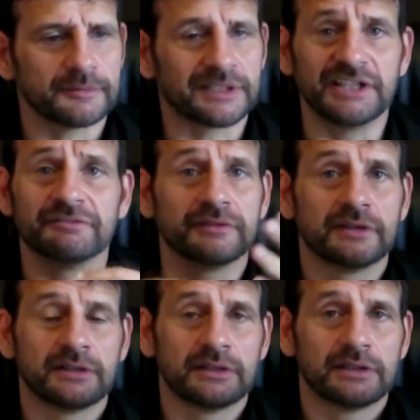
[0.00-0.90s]
Glen
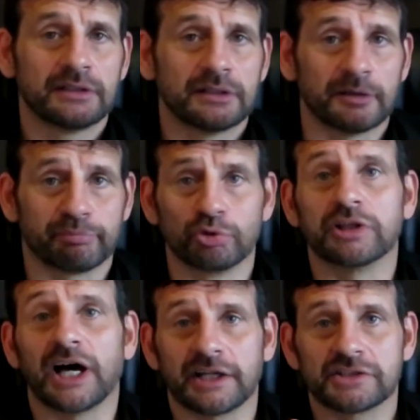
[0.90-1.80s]

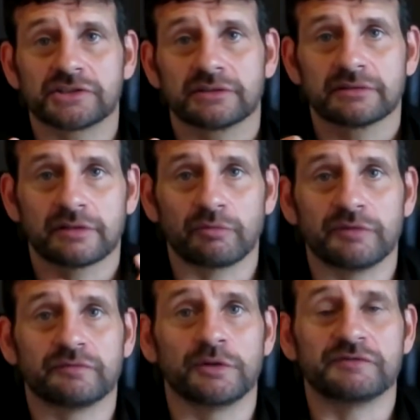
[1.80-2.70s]
Brudlotich that
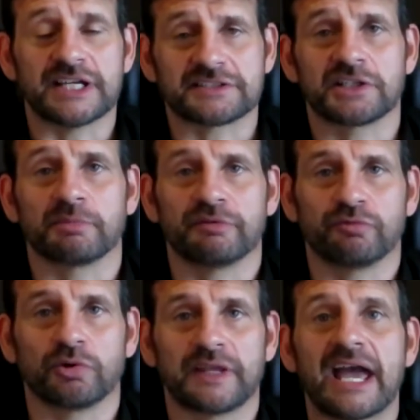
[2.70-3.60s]
we've tested here
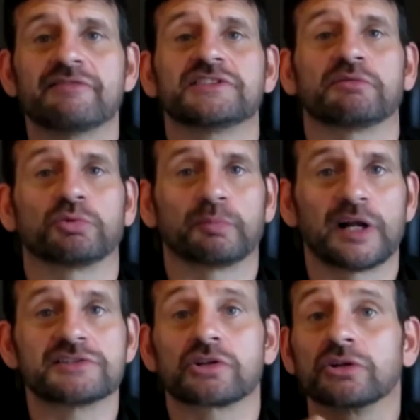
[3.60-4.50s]
before. They have several
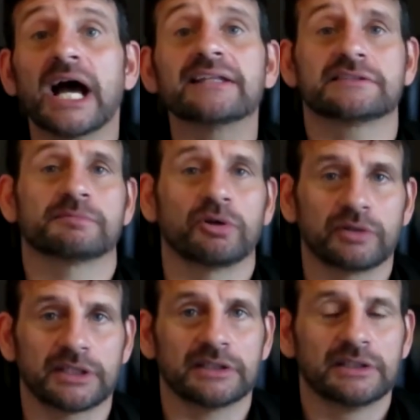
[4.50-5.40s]
brands that are not
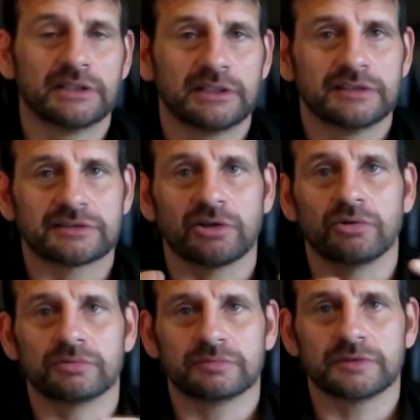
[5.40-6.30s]
smoky.
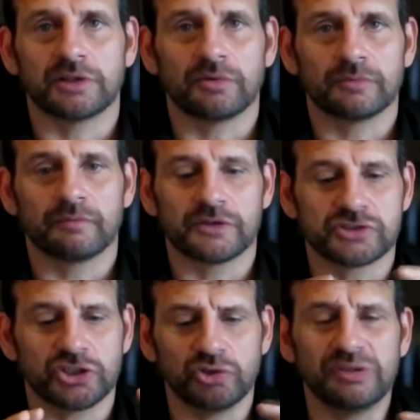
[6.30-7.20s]
So, you know,
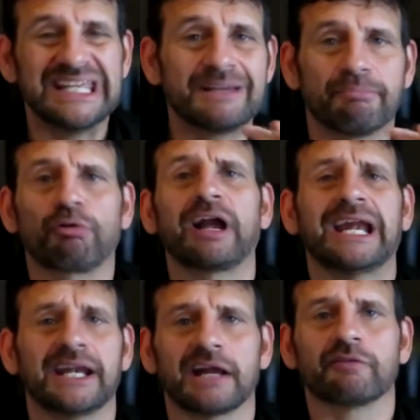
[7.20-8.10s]
there's a unique
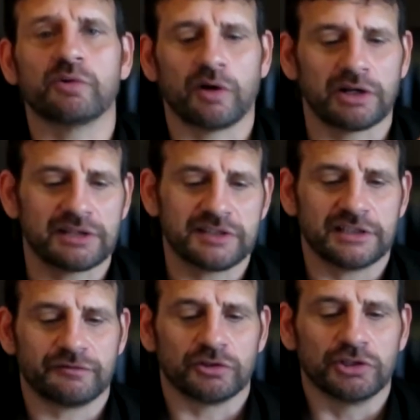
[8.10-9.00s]
brand everywhere, and I
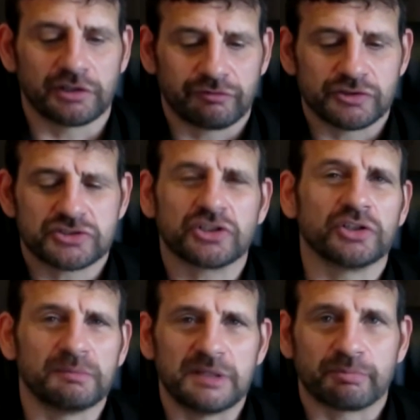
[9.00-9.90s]
think if you're looking for just a
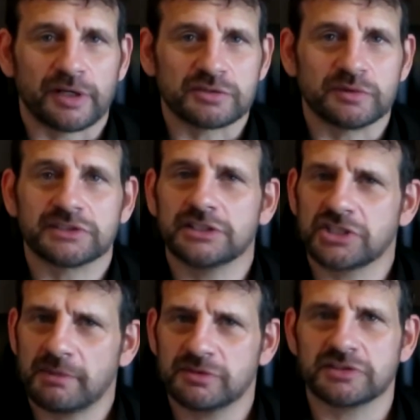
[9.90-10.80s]
good mid-price whiskey,
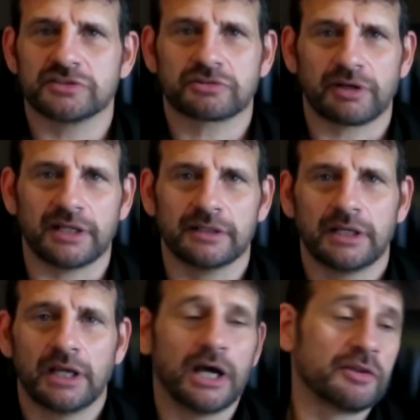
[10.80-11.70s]
Jameson is great.
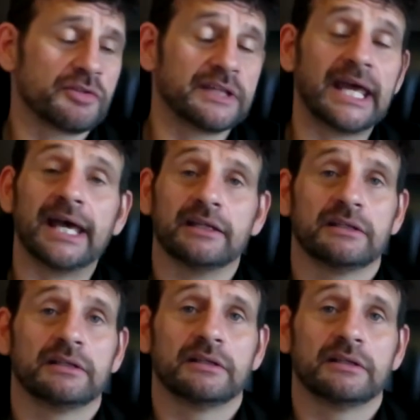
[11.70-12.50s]
Other than that,